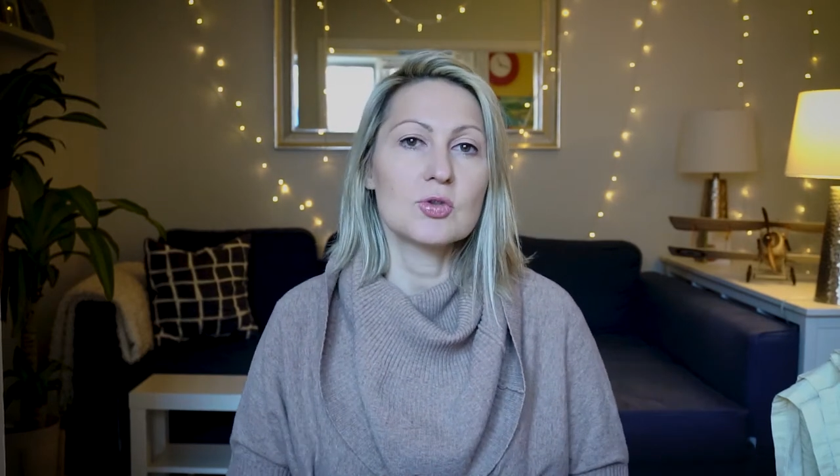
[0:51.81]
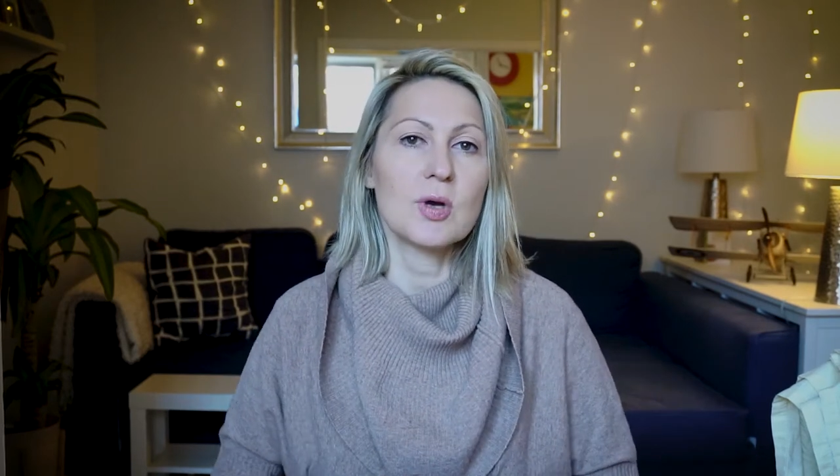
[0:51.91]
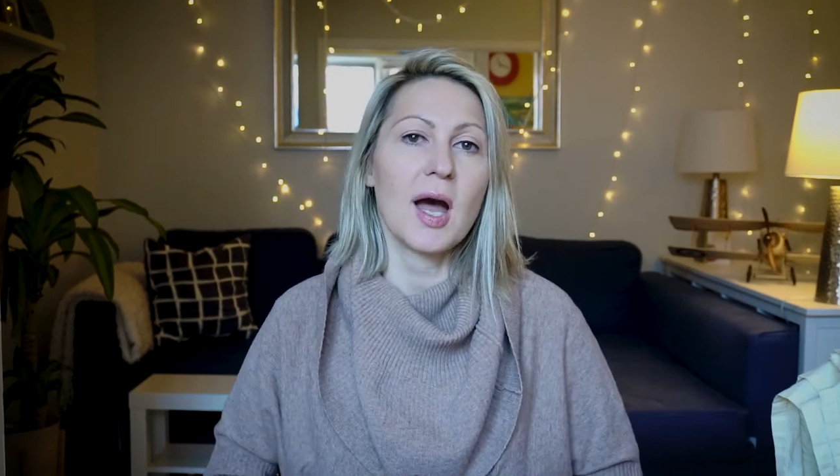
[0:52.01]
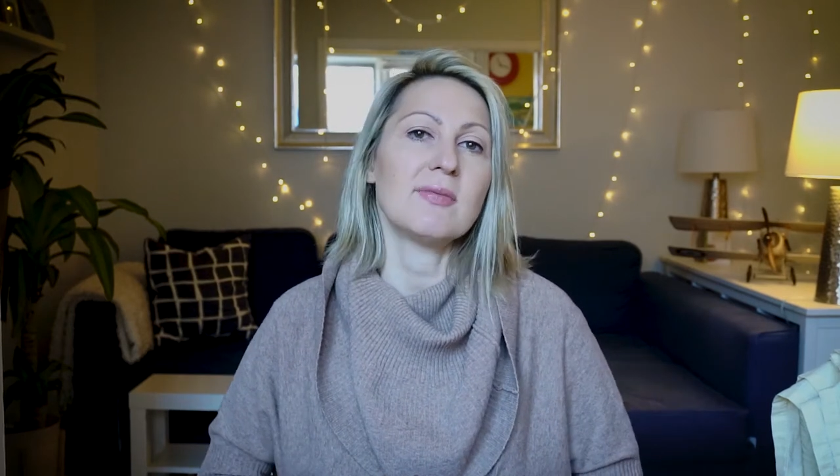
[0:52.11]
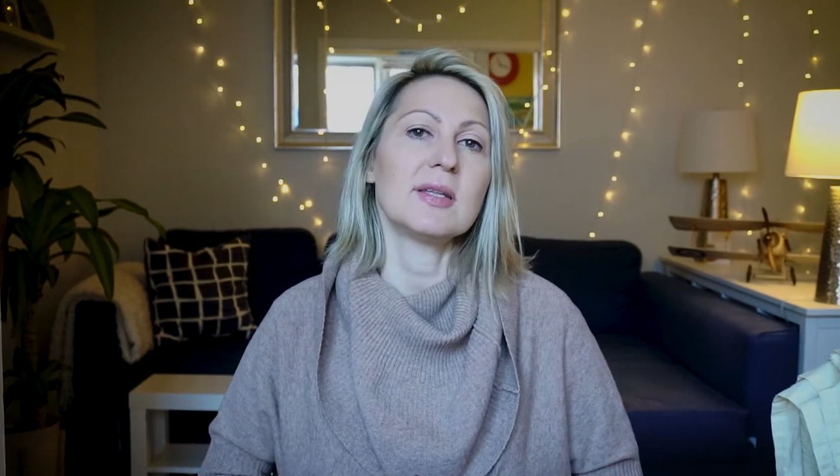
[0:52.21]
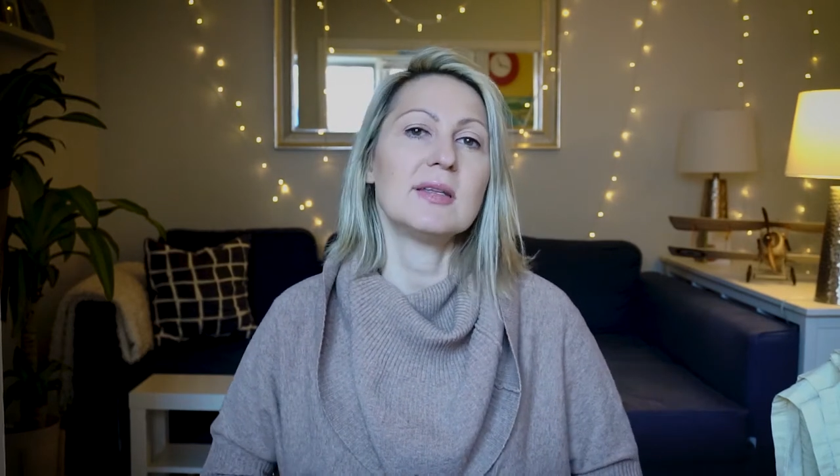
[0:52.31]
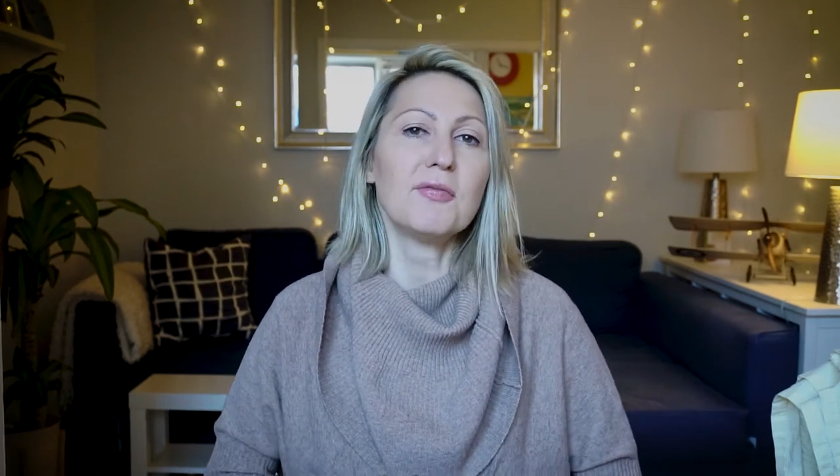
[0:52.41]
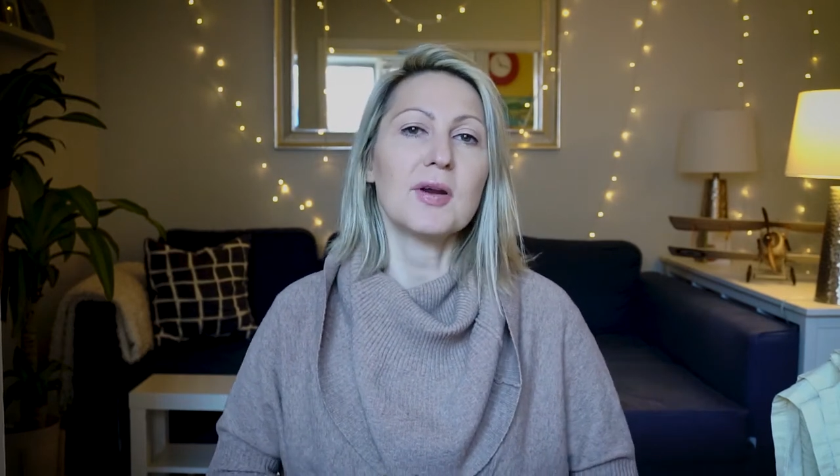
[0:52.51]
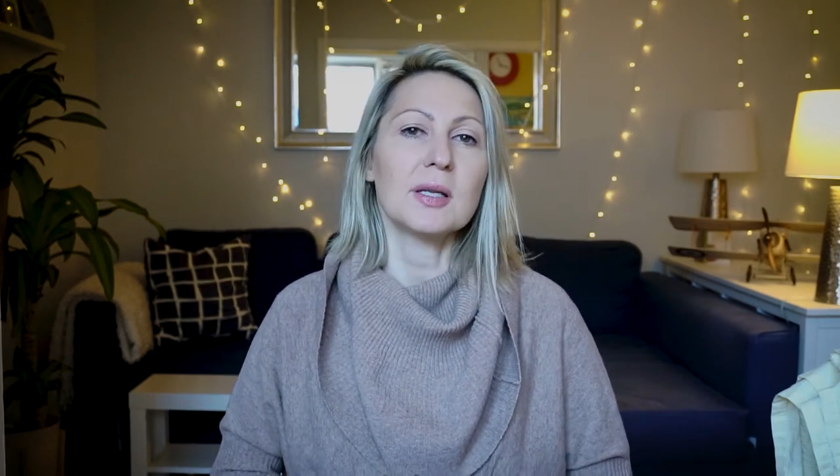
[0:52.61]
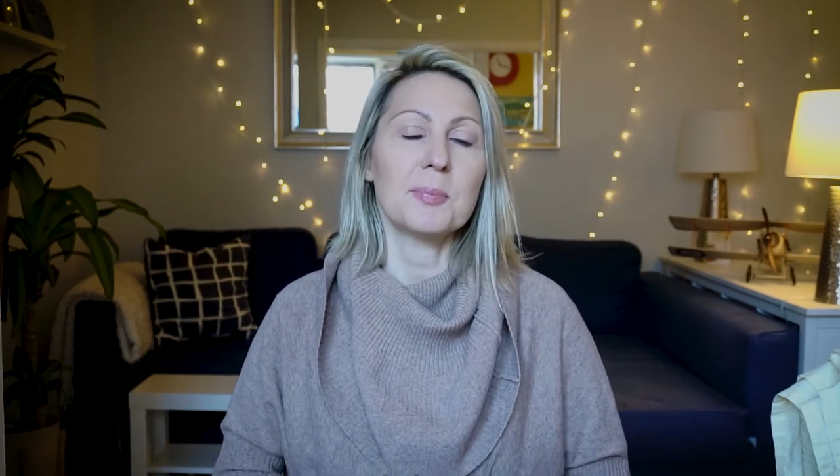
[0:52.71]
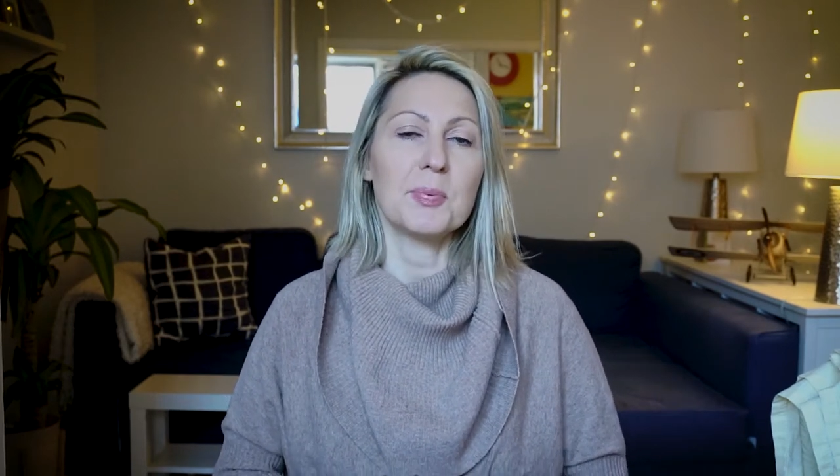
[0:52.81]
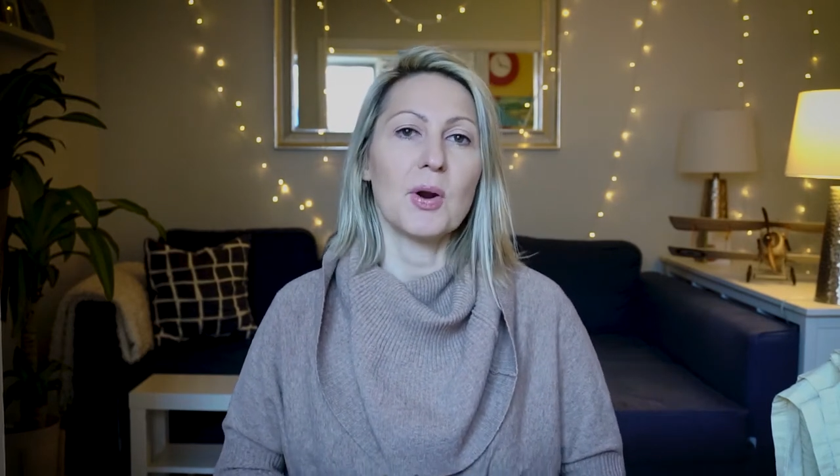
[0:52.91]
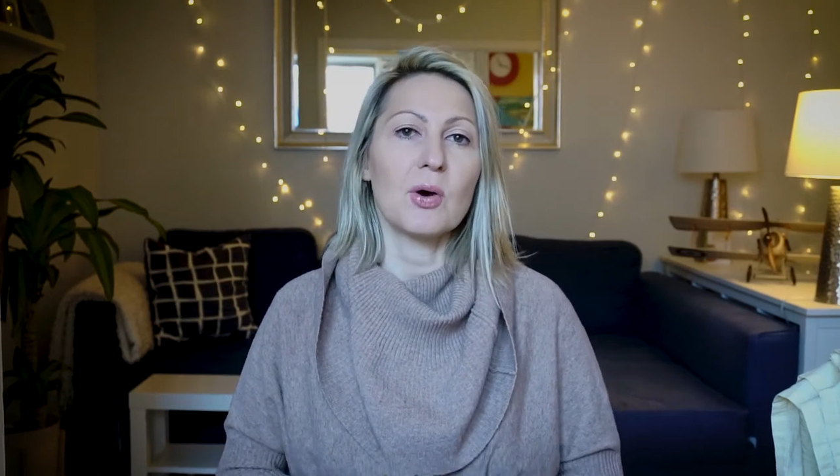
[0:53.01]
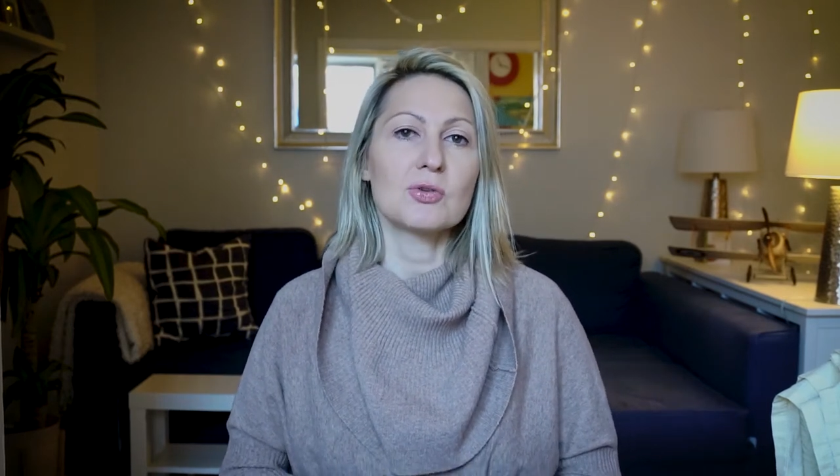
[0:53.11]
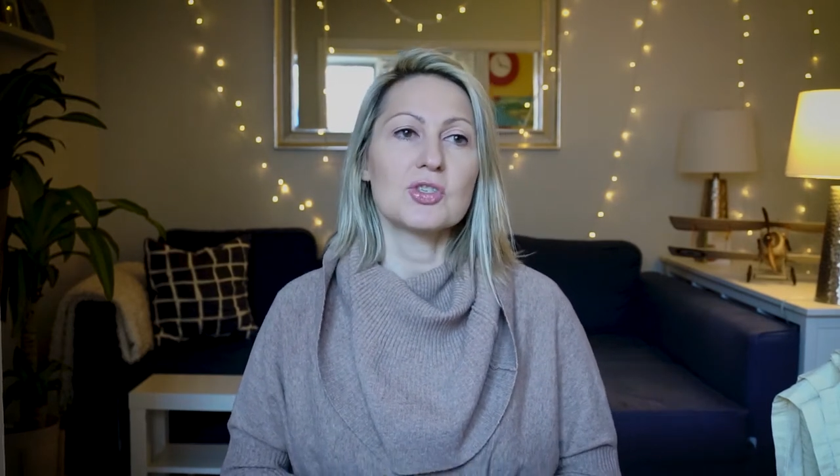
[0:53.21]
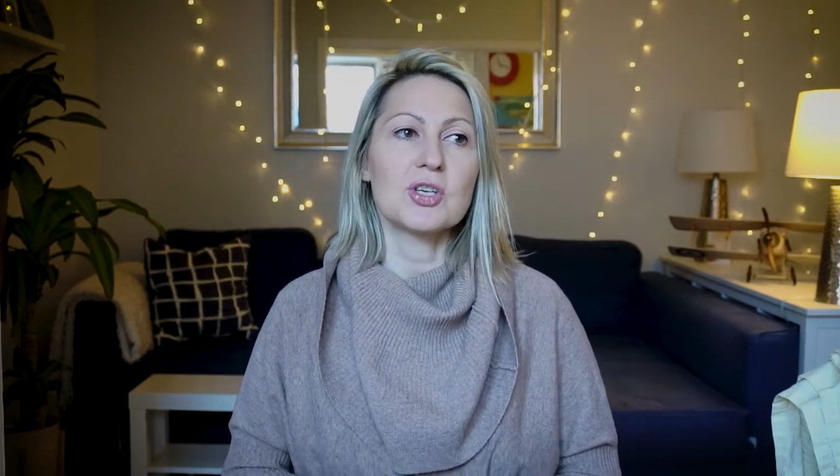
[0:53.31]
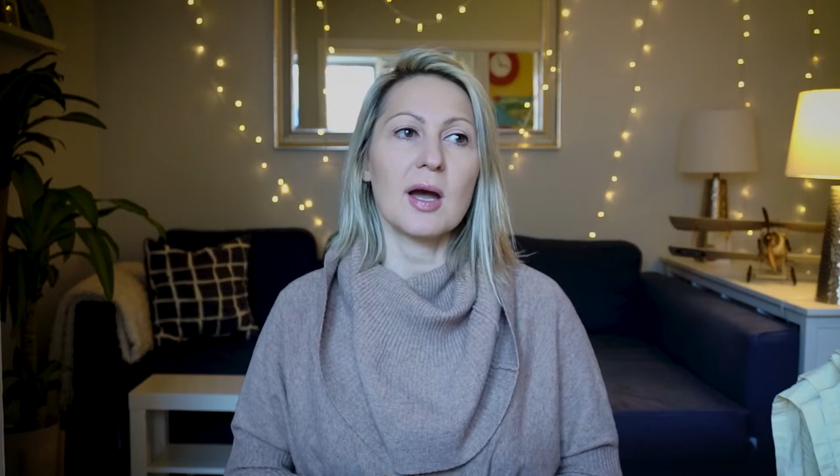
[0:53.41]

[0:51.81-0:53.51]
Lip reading: to have a different approach.